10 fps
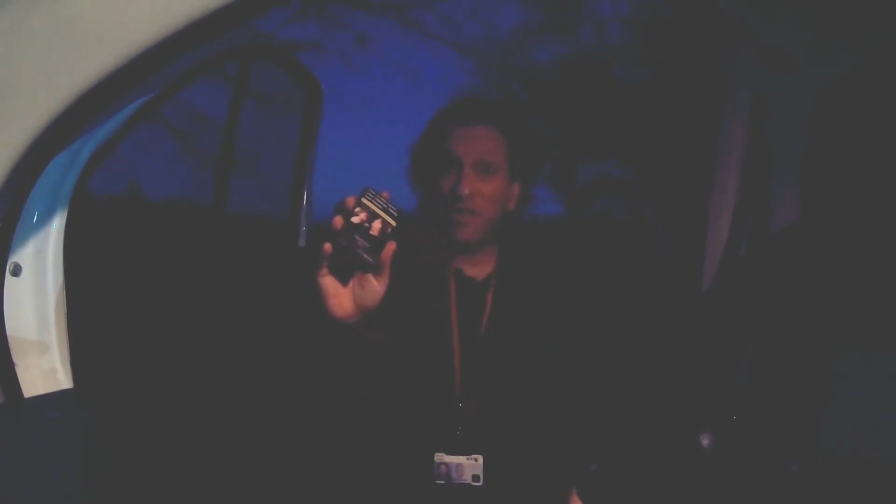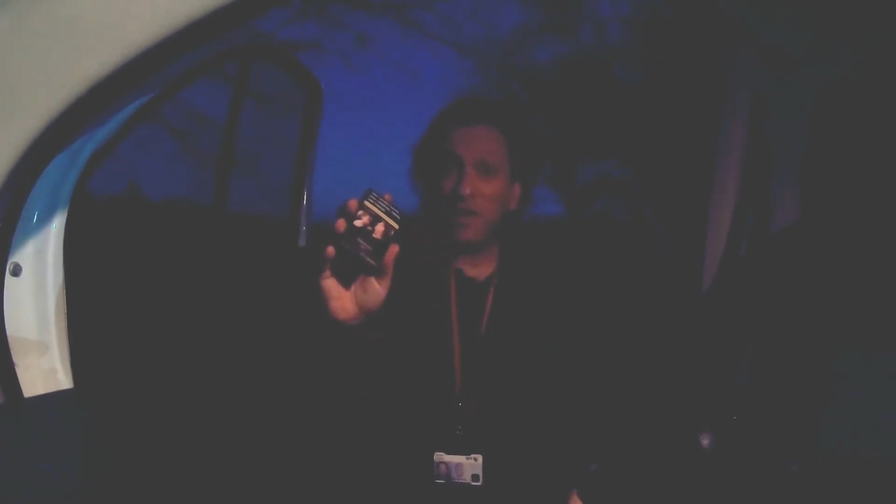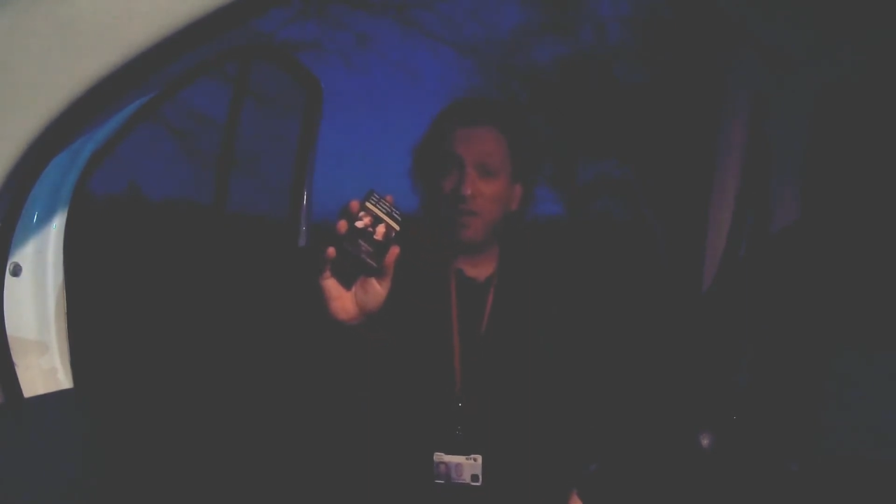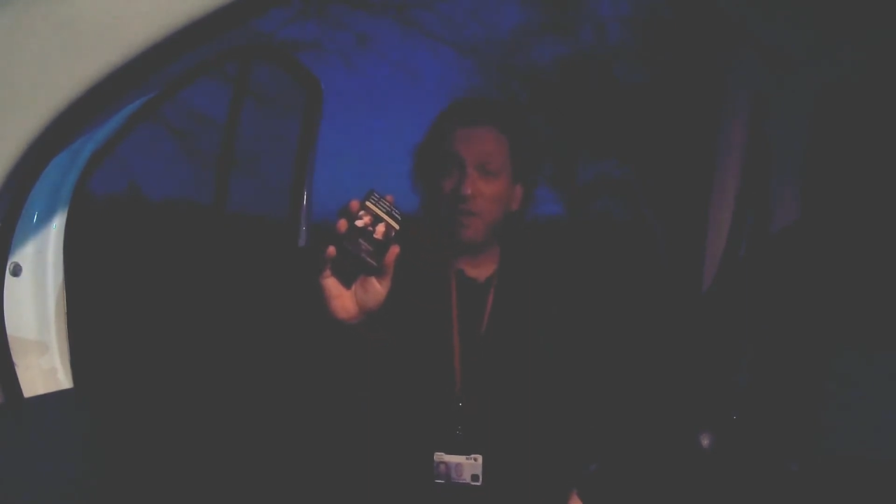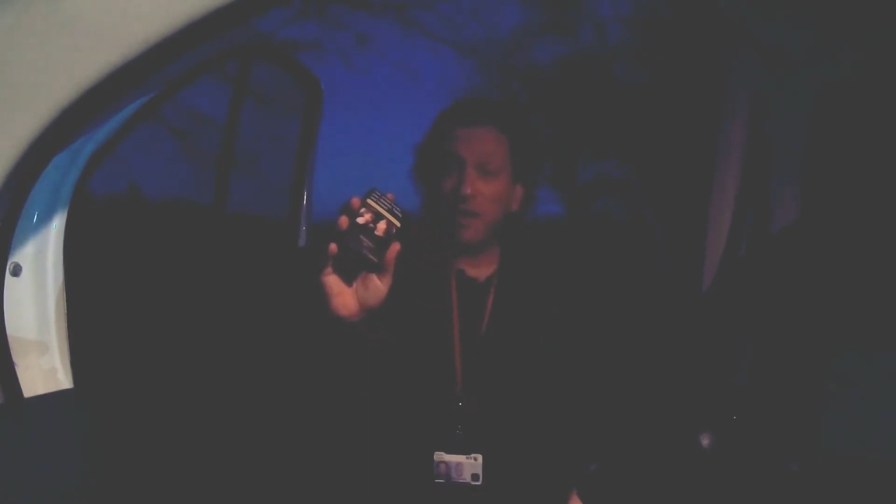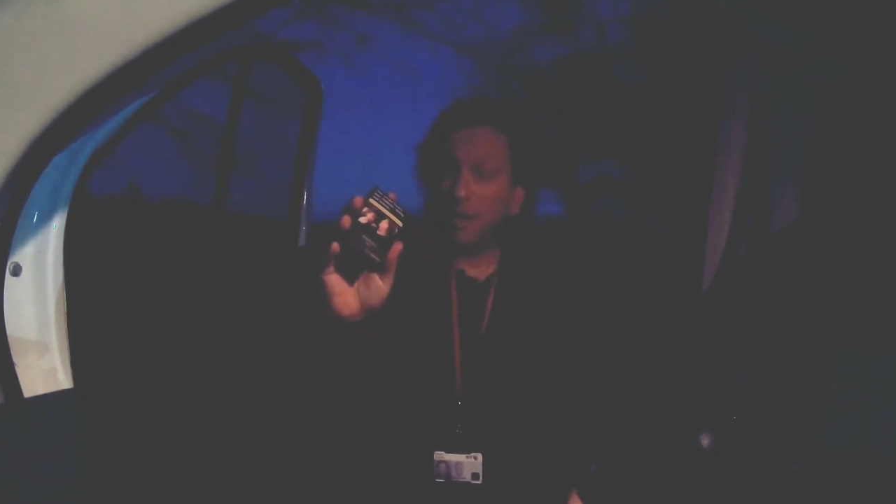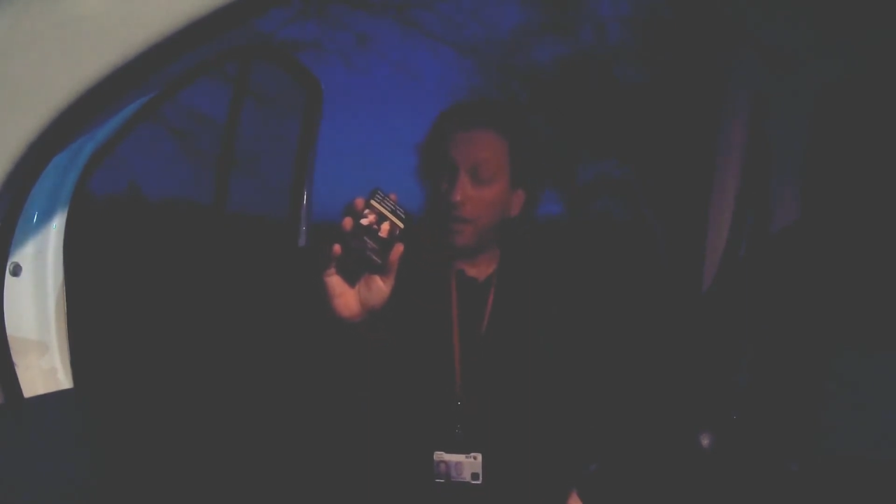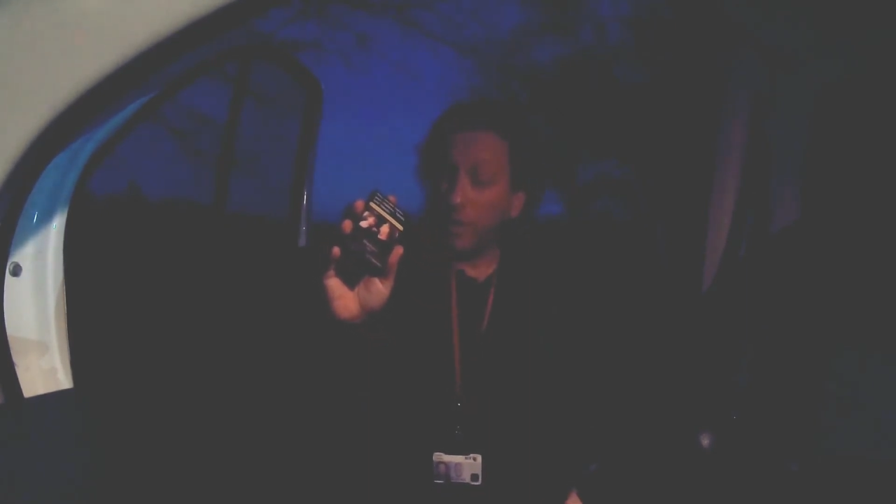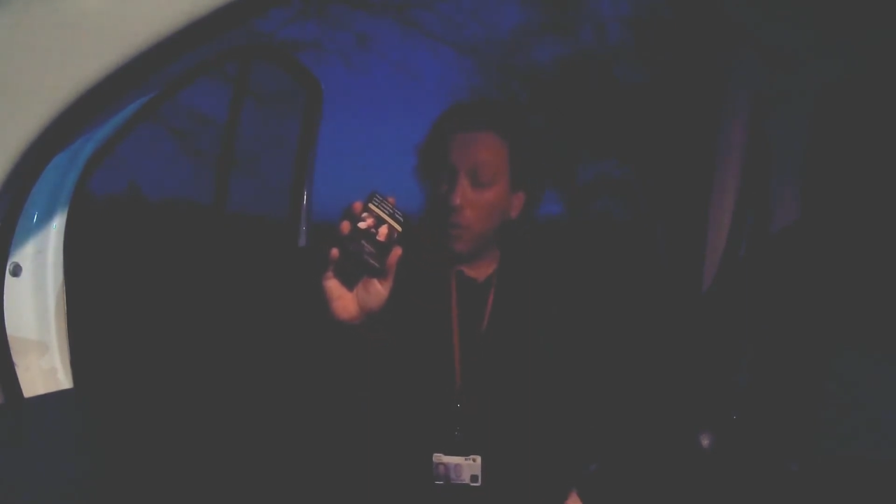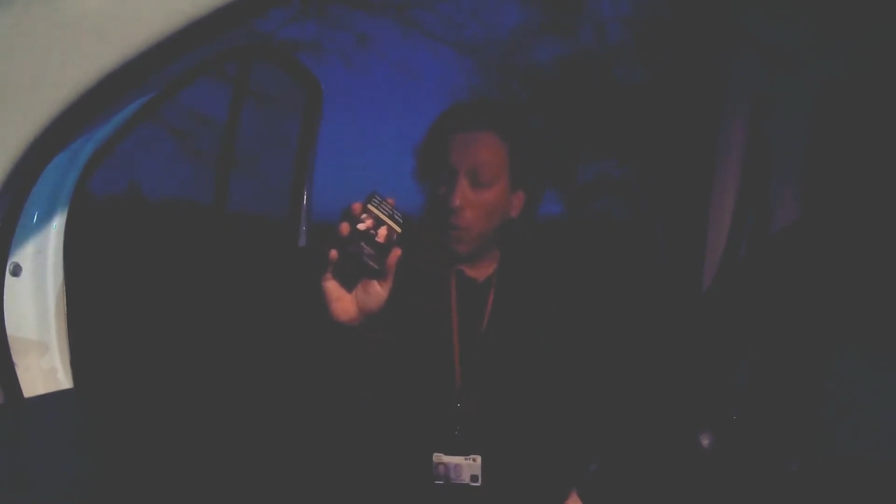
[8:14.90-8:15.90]
cigarette, I
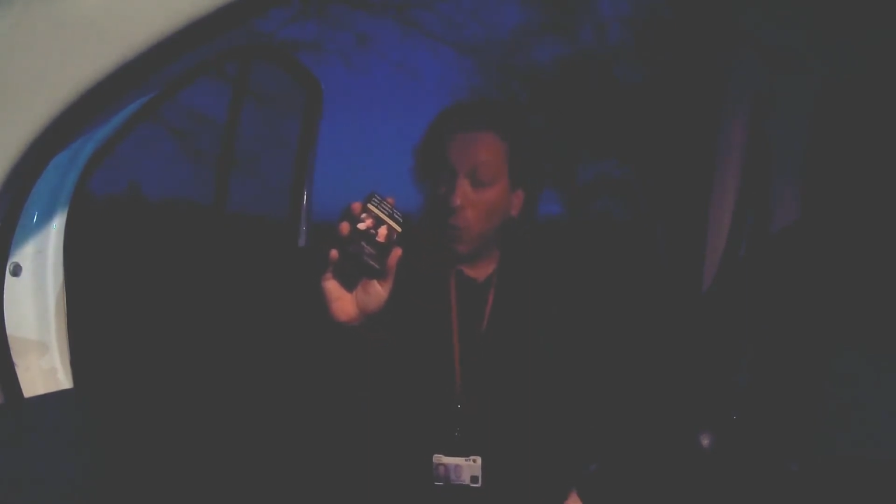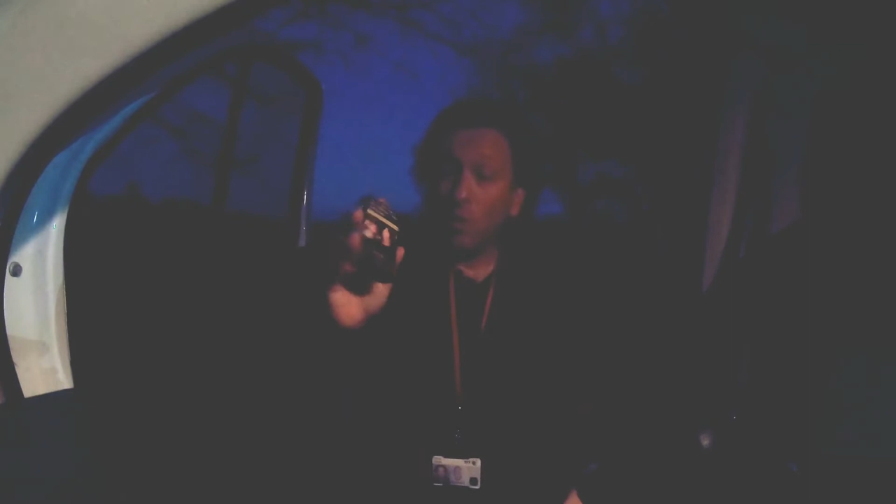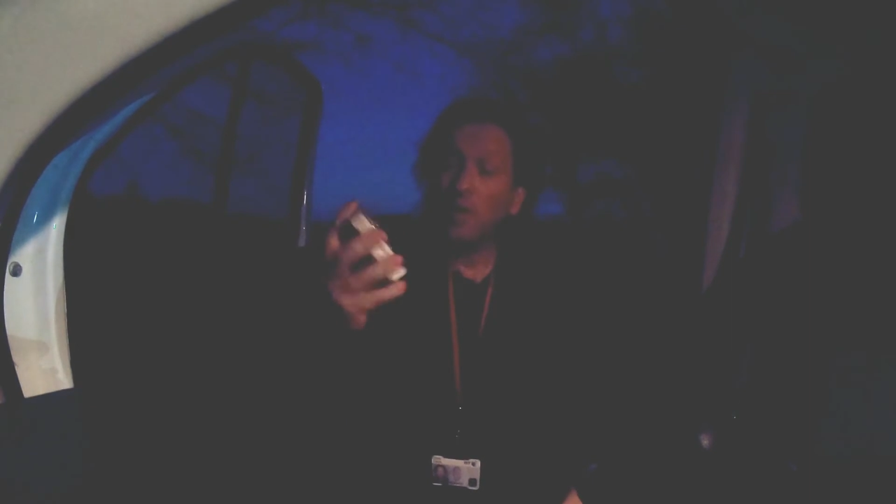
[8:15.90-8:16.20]
knew,